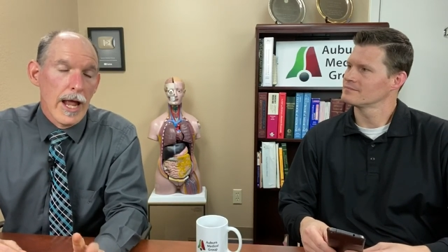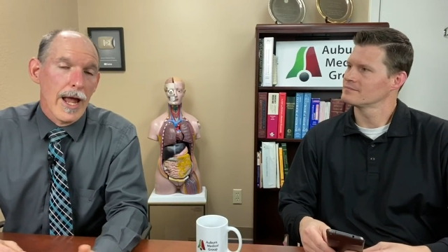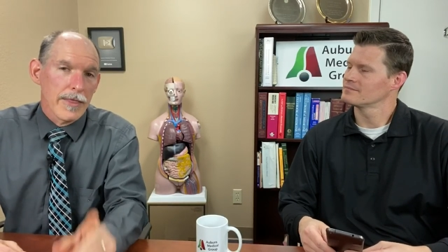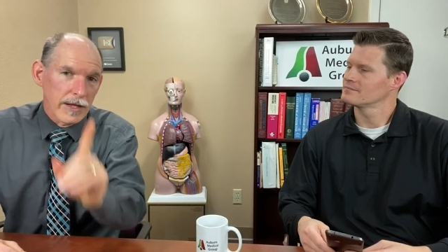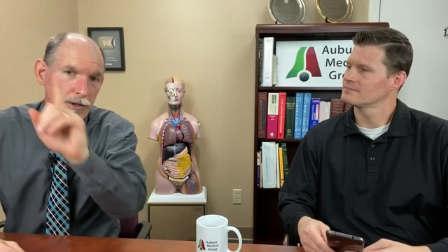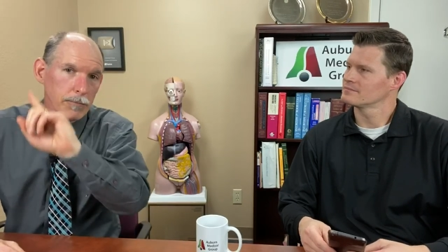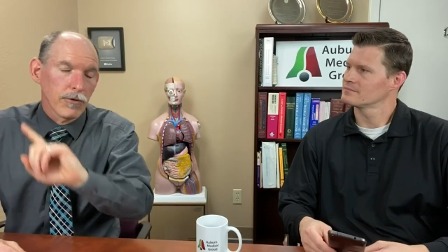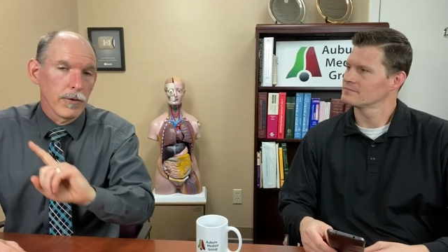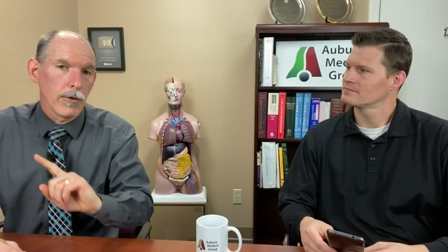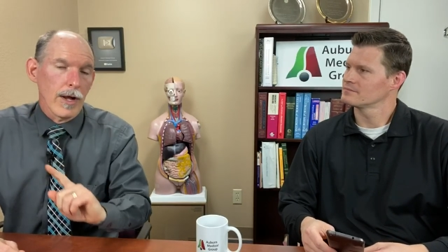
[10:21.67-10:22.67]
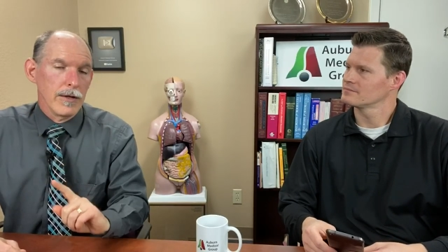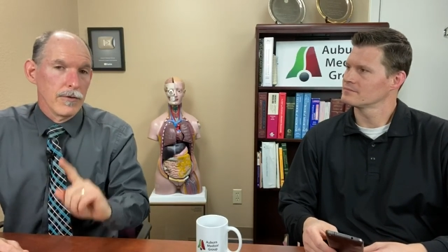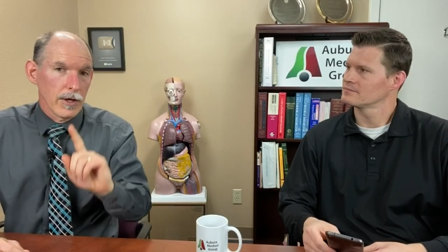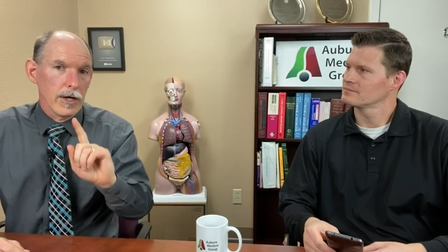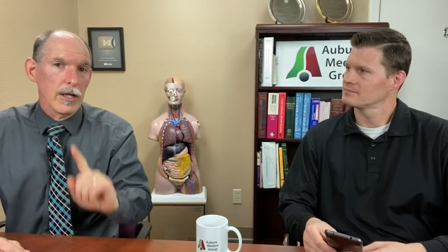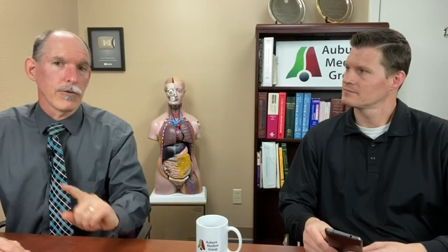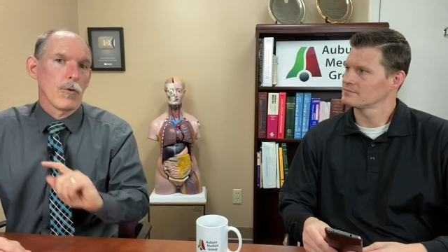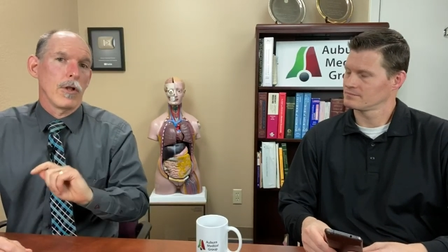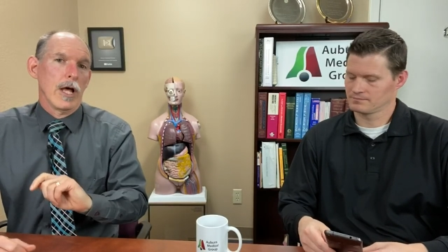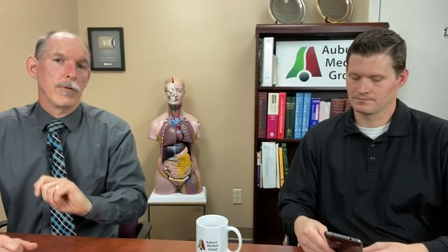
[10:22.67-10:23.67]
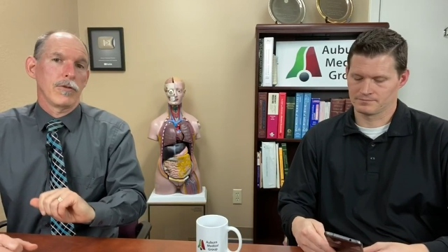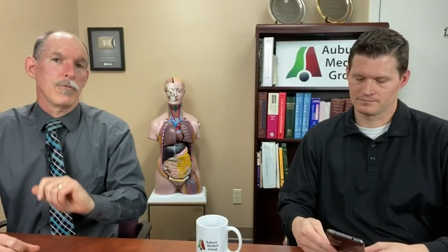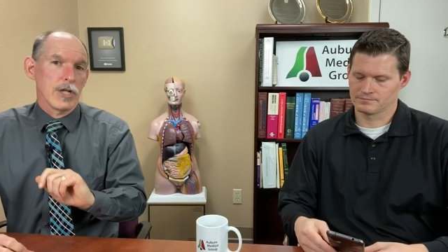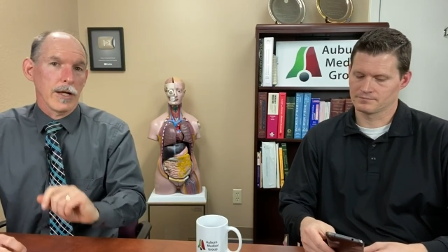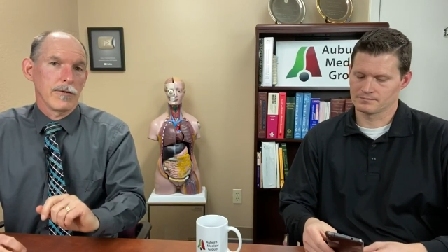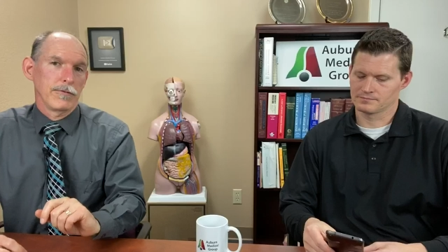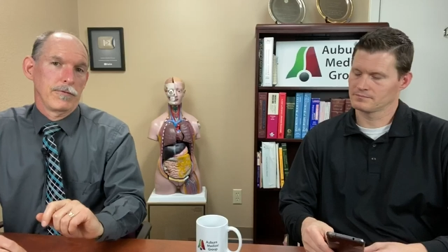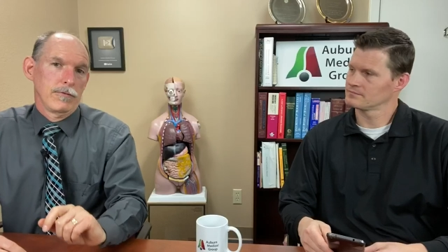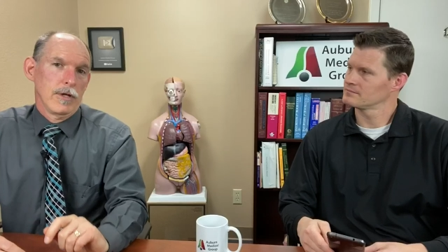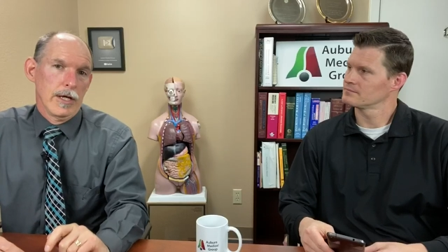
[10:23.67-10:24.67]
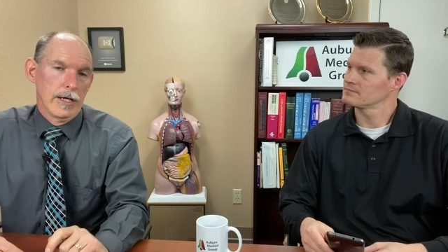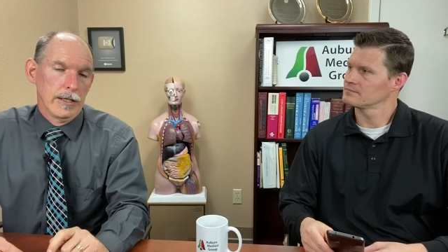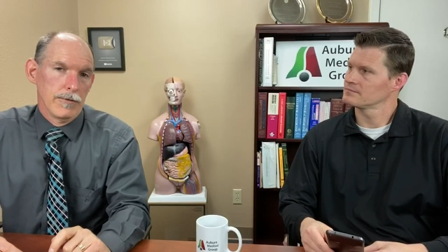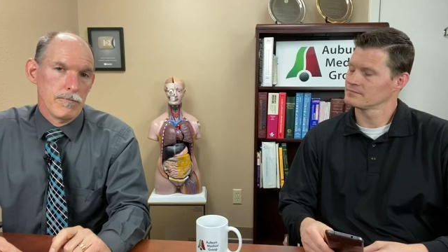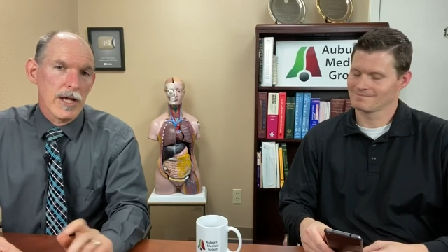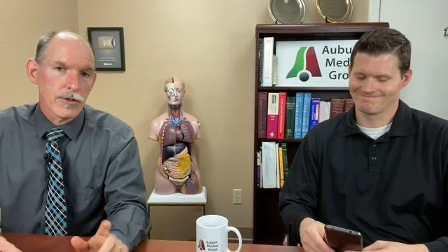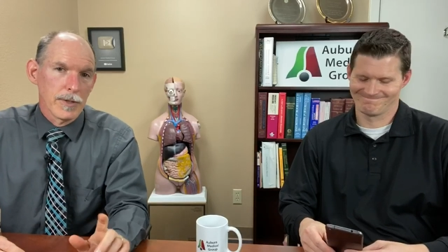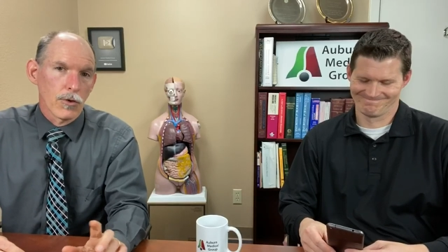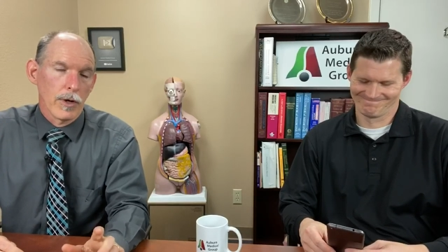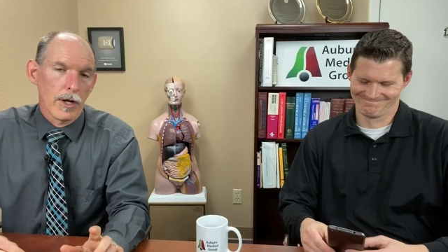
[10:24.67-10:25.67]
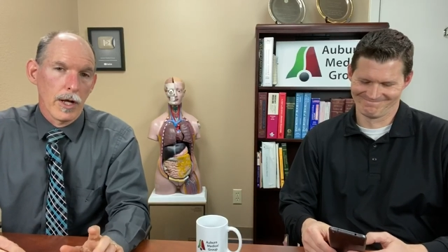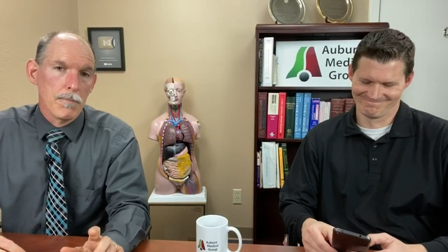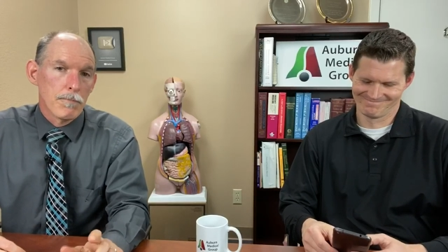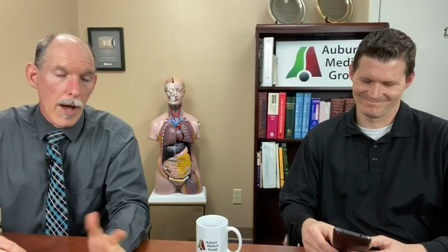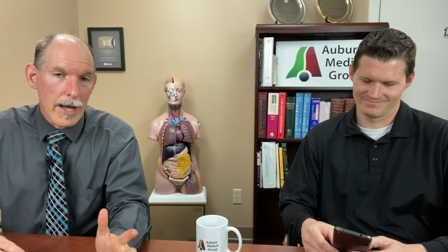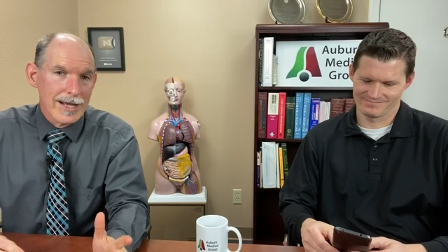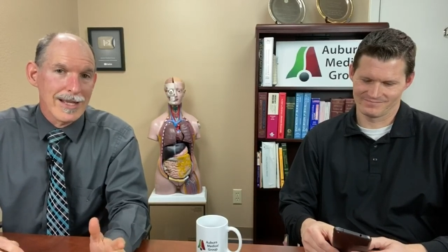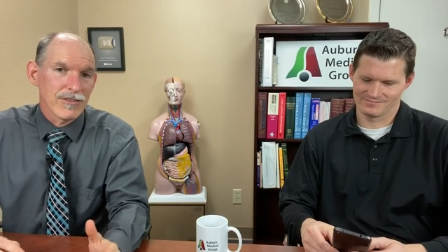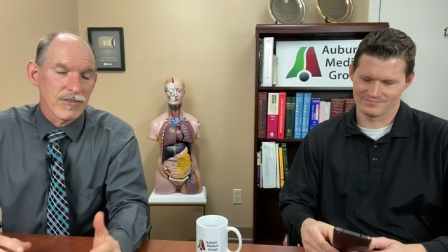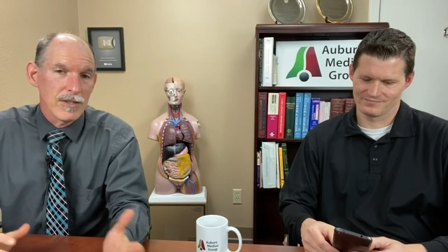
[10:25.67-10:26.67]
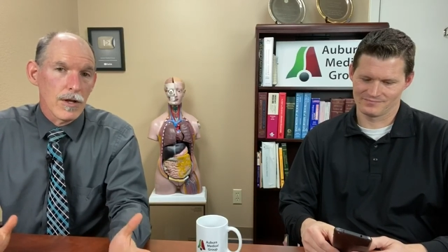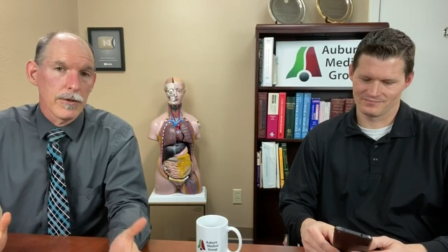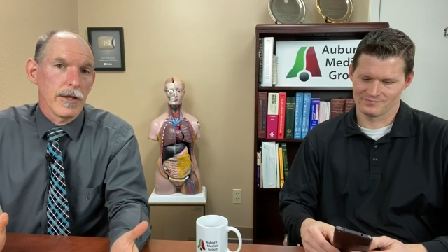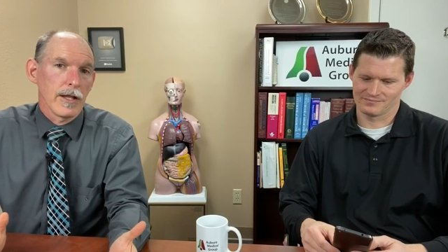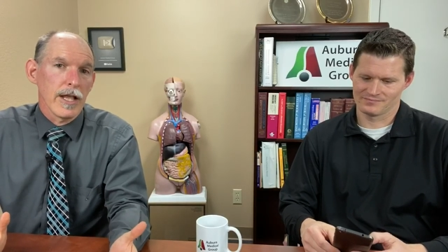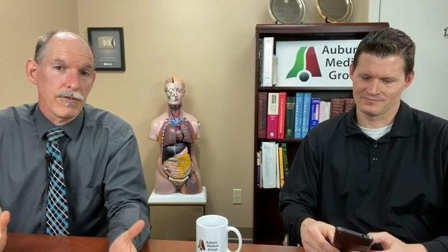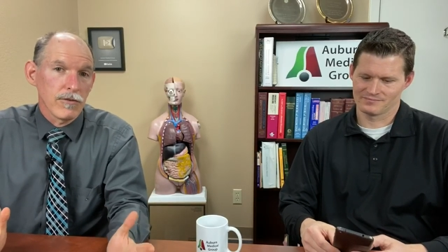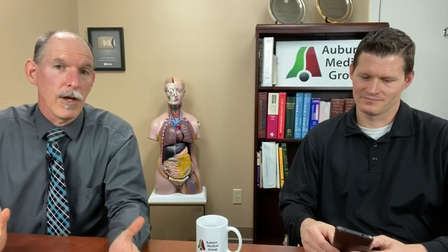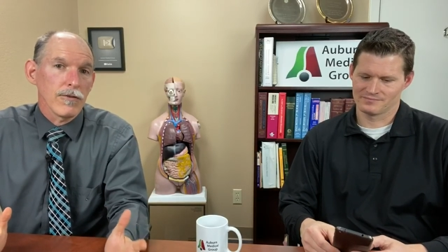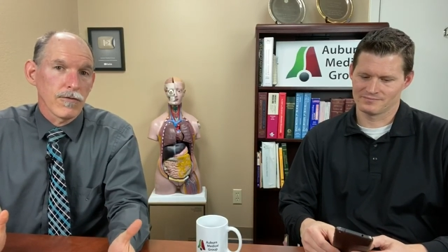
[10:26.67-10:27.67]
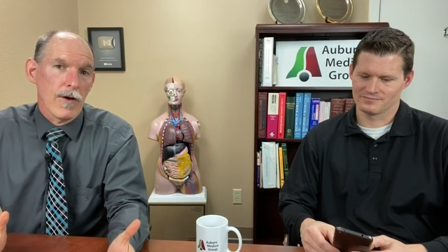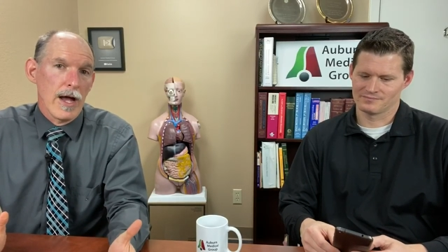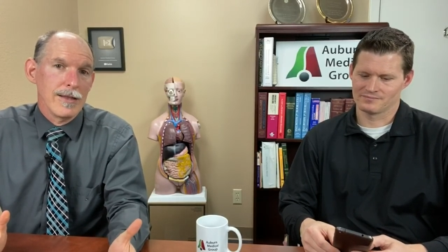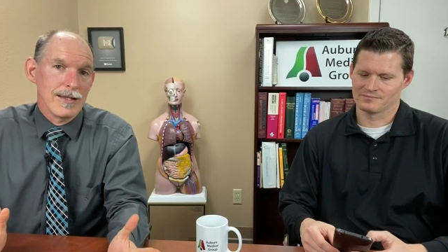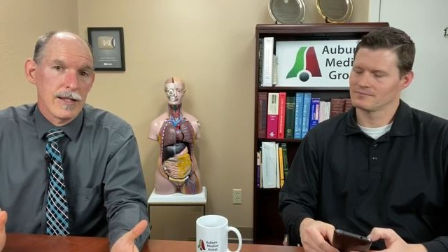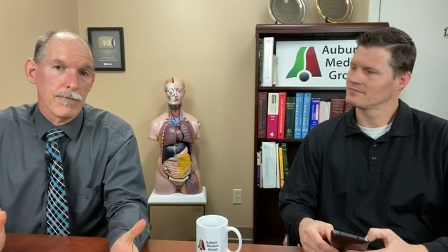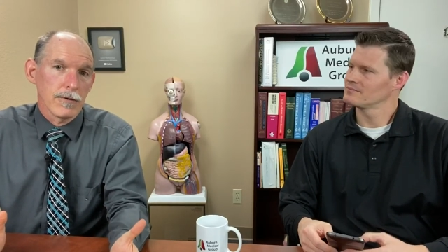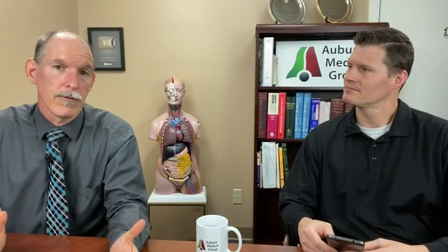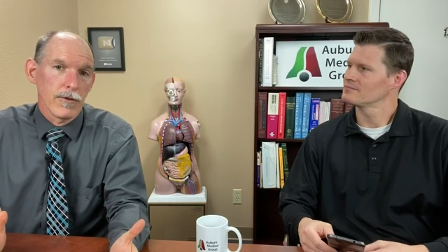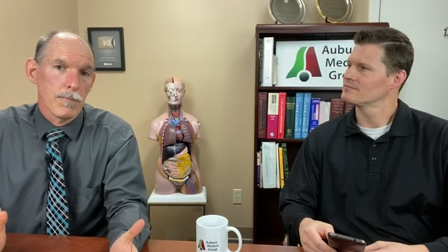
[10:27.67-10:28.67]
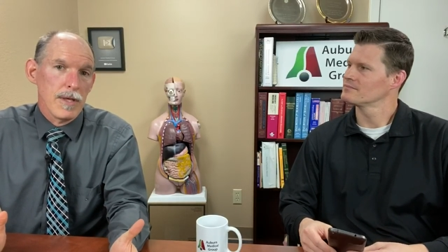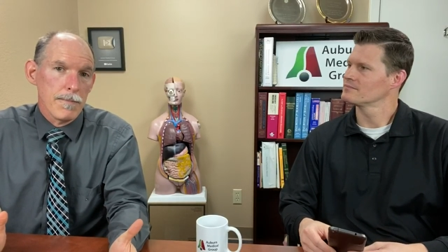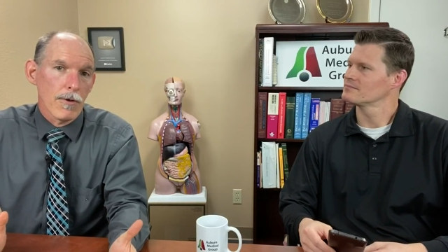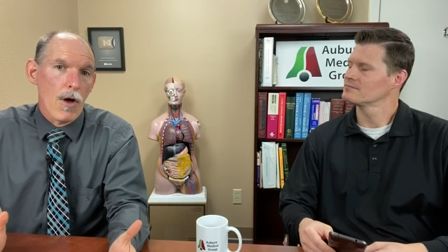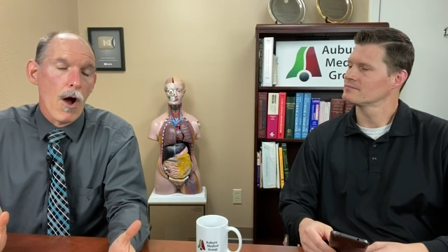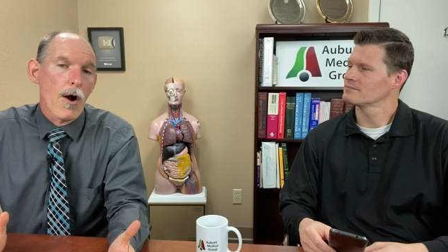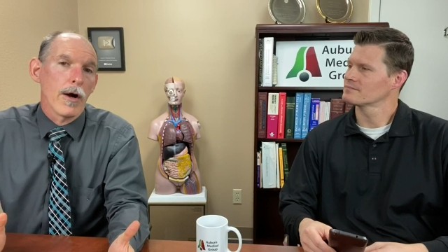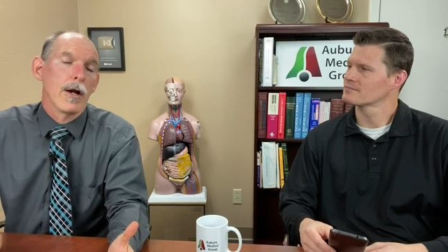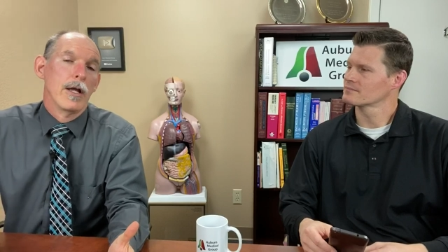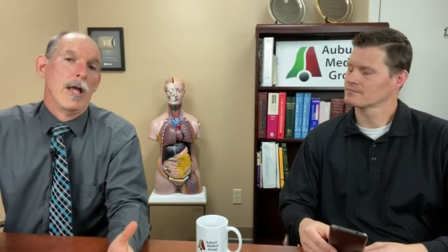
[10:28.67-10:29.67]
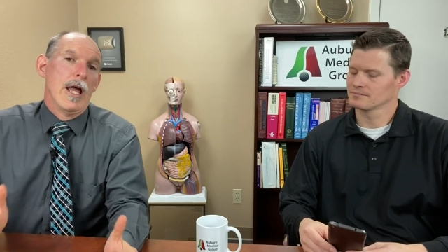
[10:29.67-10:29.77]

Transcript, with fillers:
Speaker 1: And that's absolutely right. There is a whole lot of subjective uh, measurement going on, but it still nonetheless does find the difference that the people are